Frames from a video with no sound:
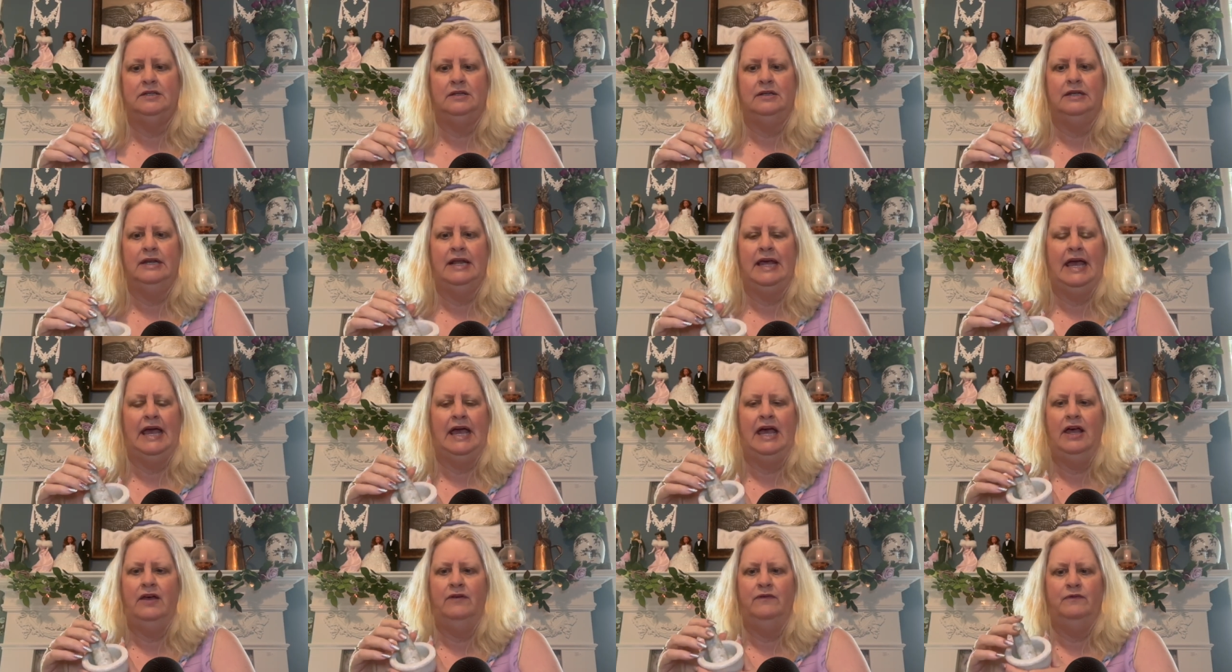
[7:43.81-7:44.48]
and I
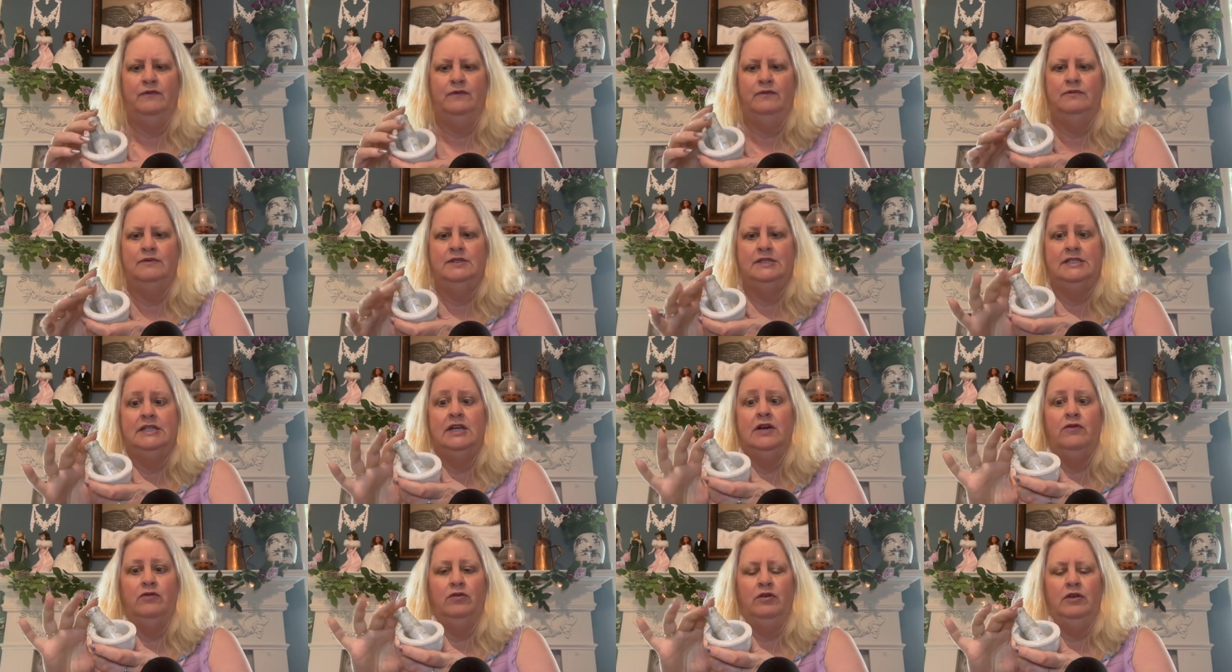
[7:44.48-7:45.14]
have
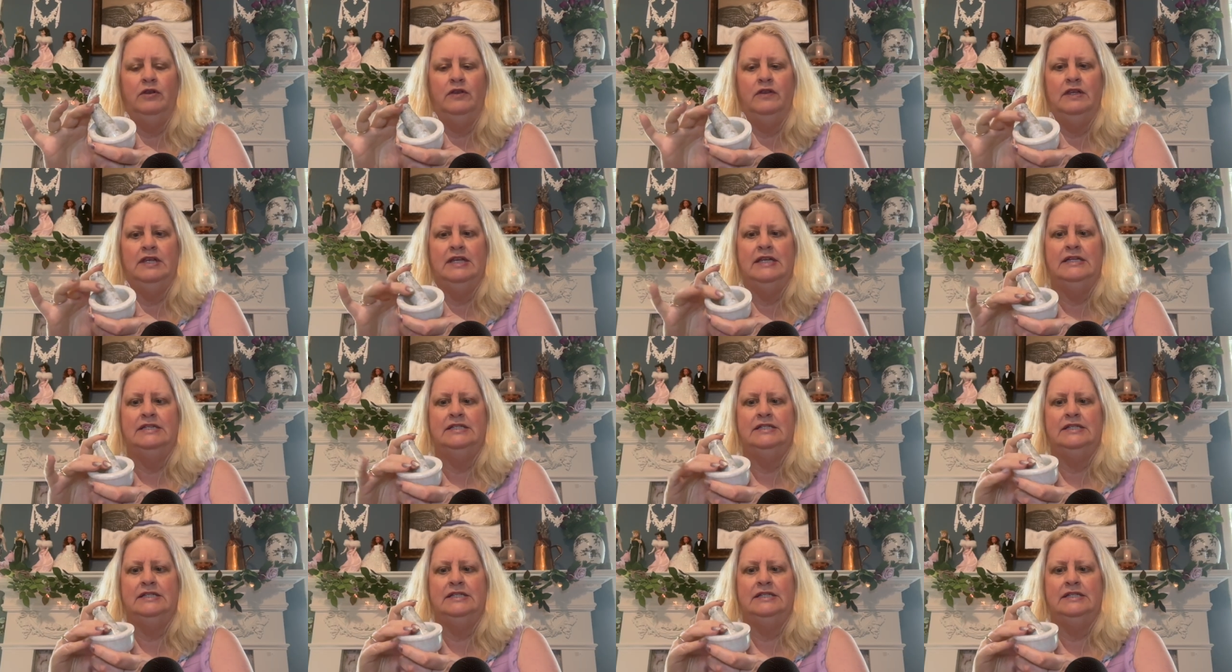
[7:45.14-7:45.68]
several of these.